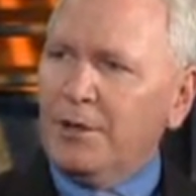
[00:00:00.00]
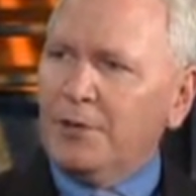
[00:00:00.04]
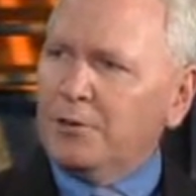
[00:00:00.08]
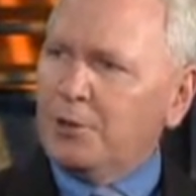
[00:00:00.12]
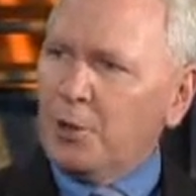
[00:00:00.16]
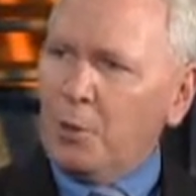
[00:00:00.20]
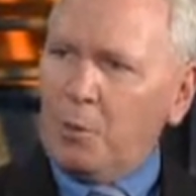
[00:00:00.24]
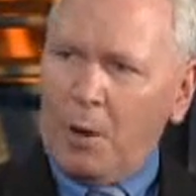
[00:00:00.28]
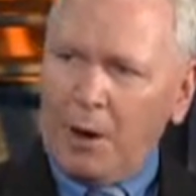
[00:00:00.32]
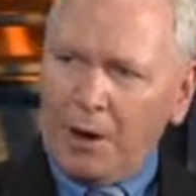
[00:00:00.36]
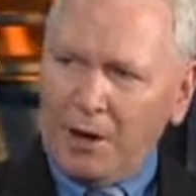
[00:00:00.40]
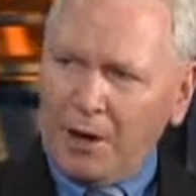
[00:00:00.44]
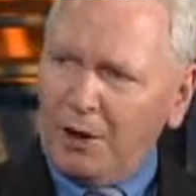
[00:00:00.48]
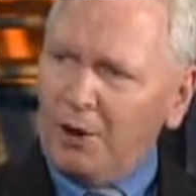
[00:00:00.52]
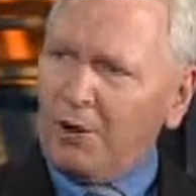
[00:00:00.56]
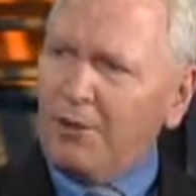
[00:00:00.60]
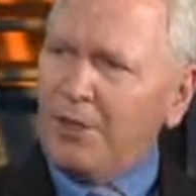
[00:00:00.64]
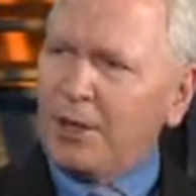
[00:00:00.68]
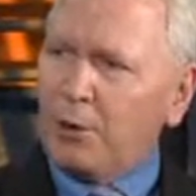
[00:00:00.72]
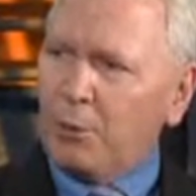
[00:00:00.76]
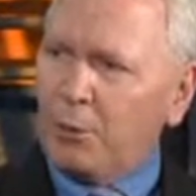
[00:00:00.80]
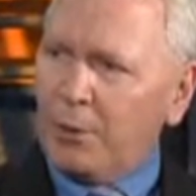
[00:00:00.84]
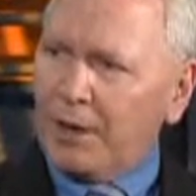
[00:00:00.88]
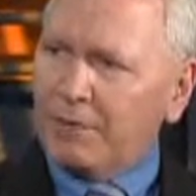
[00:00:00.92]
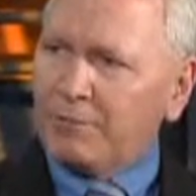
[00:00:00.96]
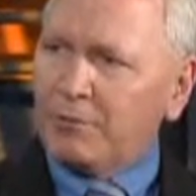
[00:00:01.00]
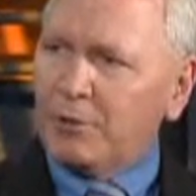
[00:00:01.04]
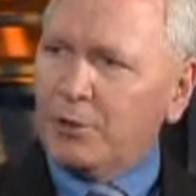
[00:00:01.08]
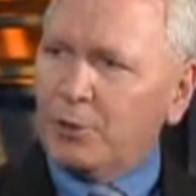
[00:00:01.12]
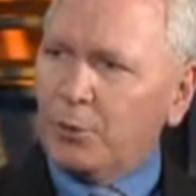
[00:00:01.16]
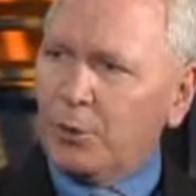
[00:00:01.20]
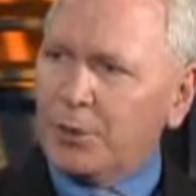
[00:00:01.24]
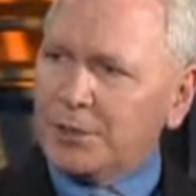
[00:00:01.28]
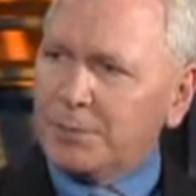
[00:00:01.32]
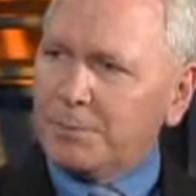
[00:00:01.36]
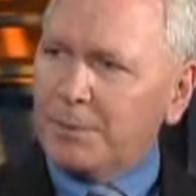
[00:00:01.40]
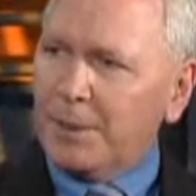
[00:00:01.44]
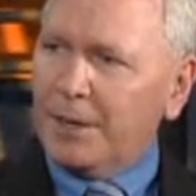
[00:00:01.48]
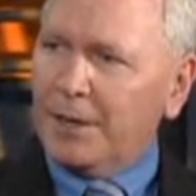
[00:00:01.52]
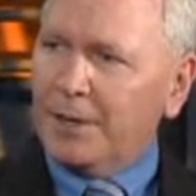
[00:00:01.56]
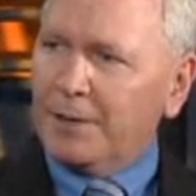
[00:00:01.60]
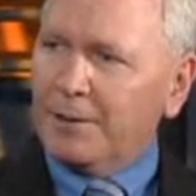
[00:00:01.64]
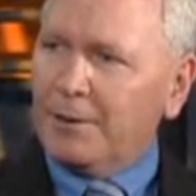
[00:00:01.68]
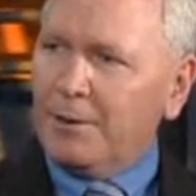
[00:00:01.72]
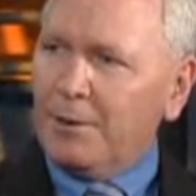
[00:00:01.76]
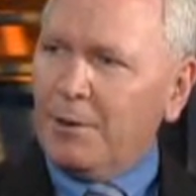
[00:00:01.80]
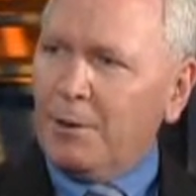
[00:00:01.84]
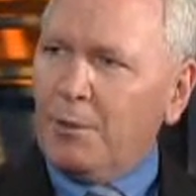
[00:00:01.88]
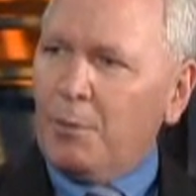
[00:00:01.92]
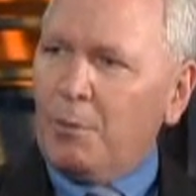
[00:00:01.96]
So why are they going after Deutsche
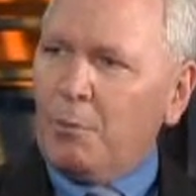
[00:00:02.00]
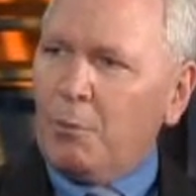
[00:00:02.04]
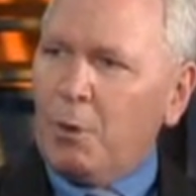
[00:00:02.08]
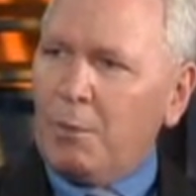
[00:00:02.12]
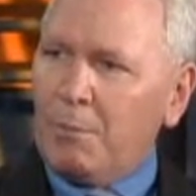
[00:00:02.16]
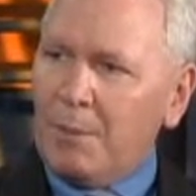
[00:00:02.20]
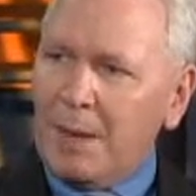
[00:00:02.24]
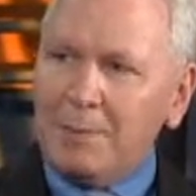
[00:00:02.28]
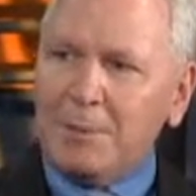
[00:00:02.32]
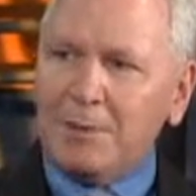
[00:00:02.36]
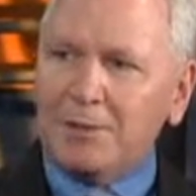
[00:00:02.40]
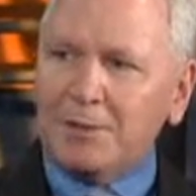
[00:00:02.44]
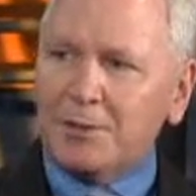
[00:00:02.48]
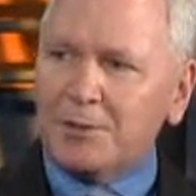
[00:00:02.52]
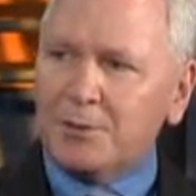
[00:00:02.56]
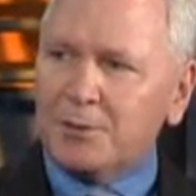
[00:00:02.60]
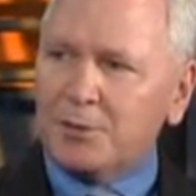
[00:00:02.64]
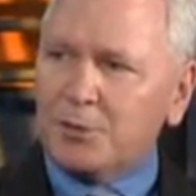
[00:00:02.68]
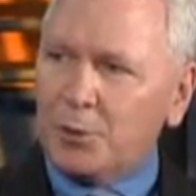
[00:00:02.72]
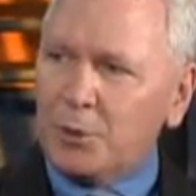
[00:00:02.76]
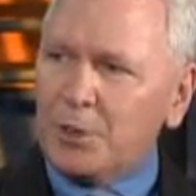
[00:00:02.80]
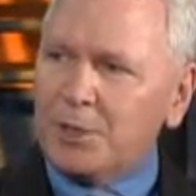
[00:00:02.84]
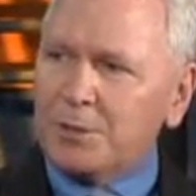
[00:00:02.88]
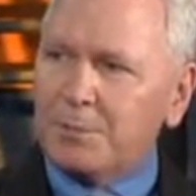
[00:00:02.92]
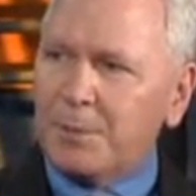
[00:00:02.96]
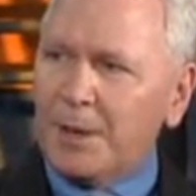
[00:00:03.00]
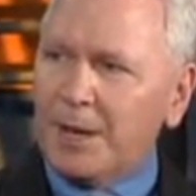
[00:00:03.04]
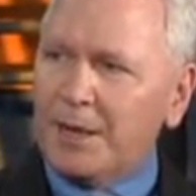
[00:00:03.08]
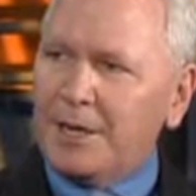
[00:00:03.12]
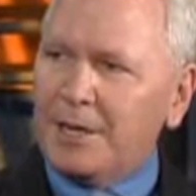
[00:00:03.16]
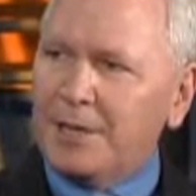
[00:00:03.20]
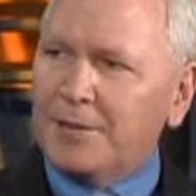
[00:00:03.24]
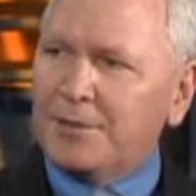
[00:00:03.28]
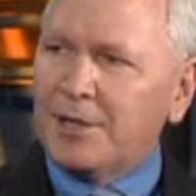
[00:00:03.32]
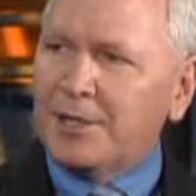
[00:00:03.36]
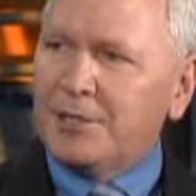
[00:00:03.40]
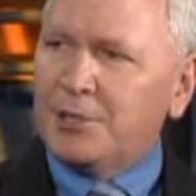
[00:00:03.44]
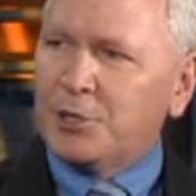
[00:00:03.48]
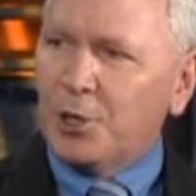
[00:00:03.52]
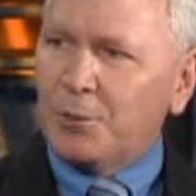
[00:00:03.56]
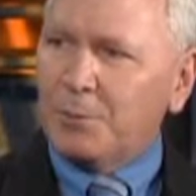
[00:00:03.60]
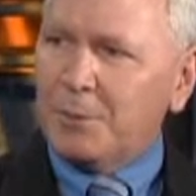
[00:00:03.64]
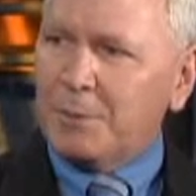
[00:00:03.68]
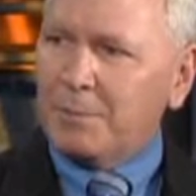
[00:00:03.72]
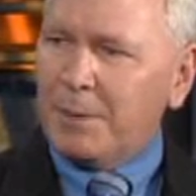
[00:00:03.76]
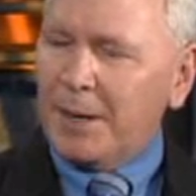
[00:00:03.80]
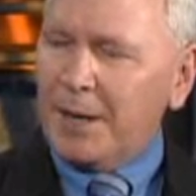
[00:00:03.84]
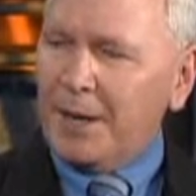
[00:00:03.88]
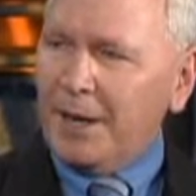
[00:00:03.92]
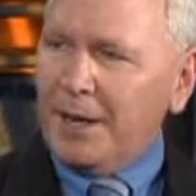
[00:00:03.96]
Bank? Well, maybe it's because Deutsche Bank is a
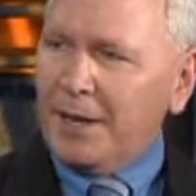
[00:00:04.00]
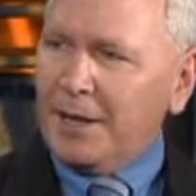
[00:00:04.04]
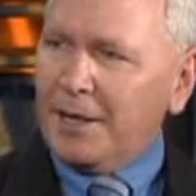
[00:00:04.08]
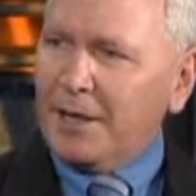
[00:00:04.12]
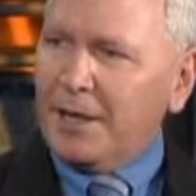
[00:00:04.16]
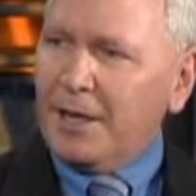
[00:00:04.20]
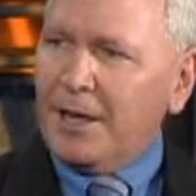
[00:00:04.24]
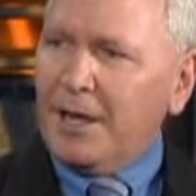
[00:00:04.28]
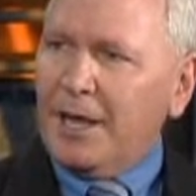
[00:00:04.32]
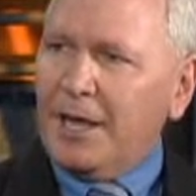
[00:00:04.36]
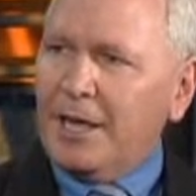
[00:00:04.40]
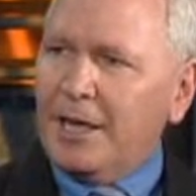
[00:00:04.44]
German bank,